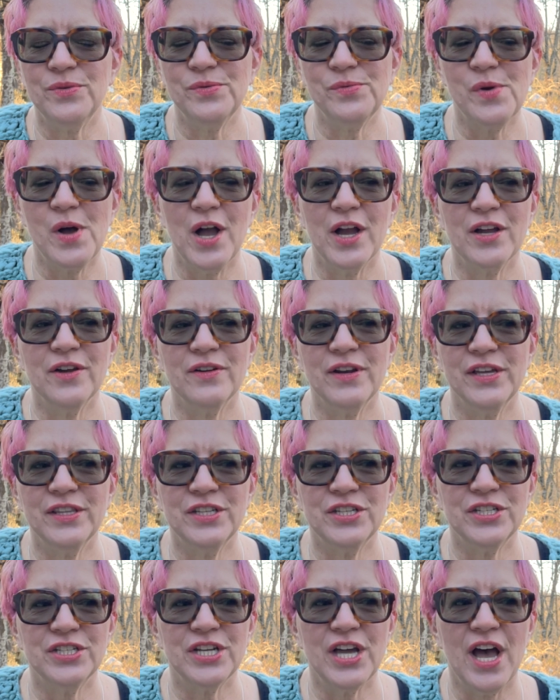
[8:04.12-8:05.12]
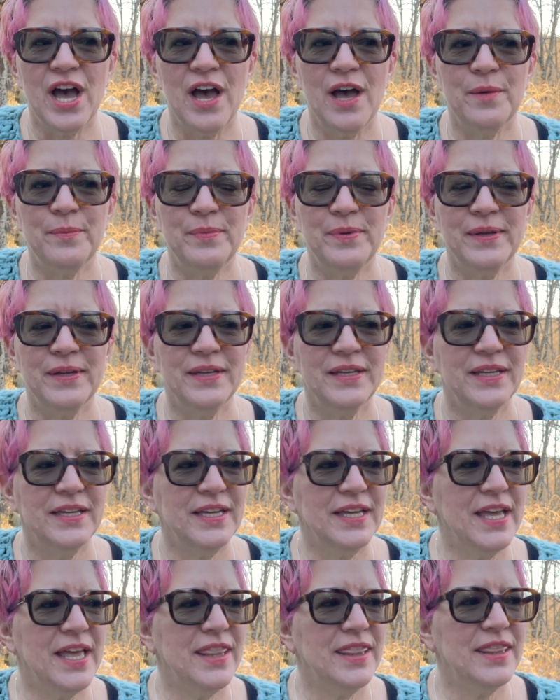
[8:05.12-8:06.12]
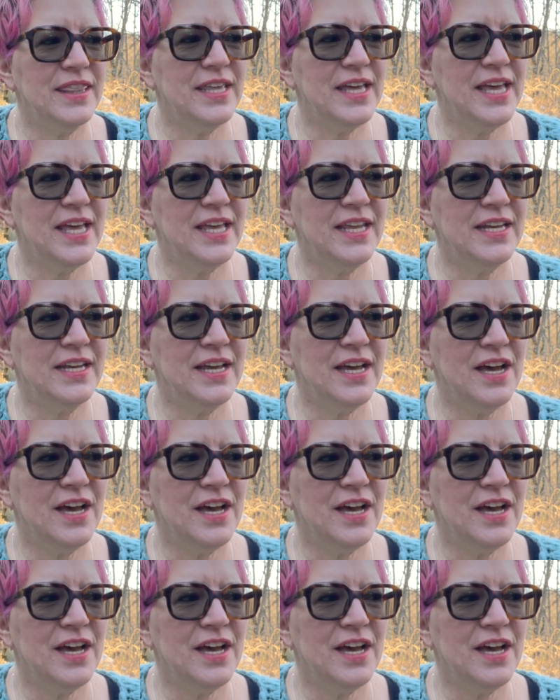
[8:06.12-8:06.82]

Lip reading: walk around the shop. And then